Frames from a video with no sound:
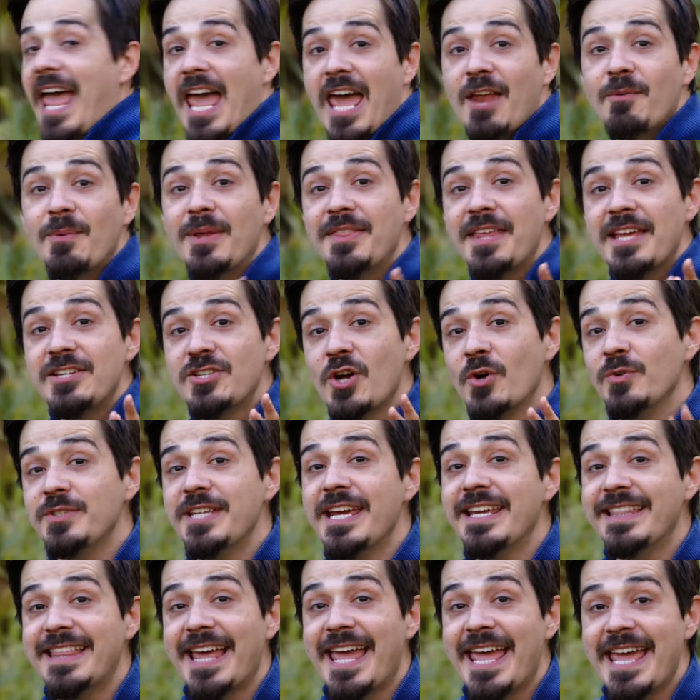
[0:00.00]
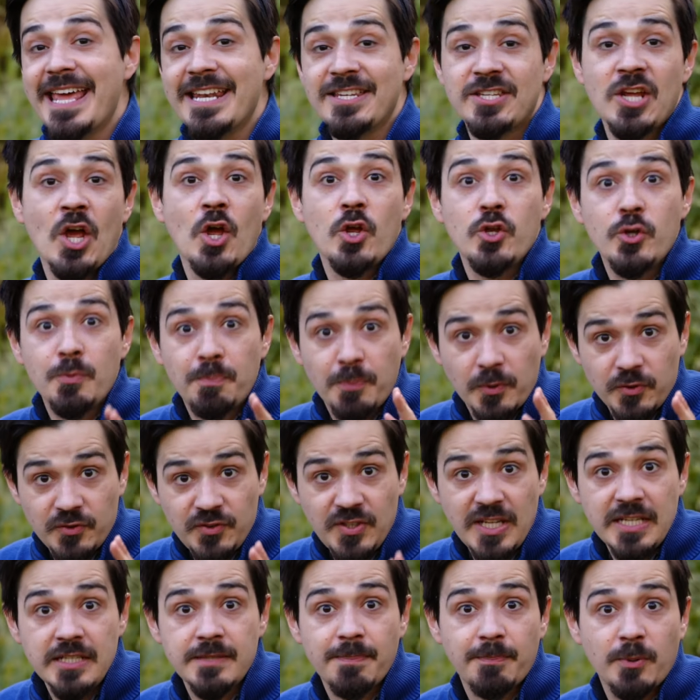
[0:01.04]
And when they don't take the hint, you
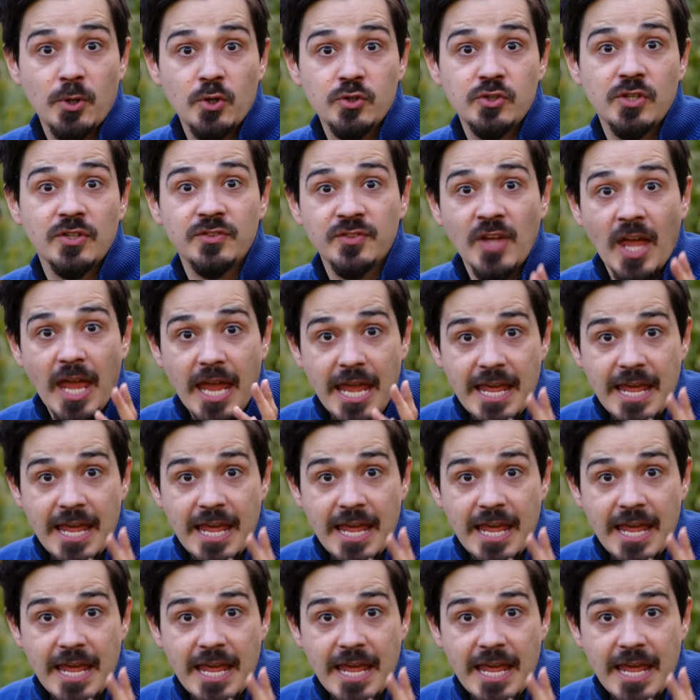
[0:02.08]
proceed to purchase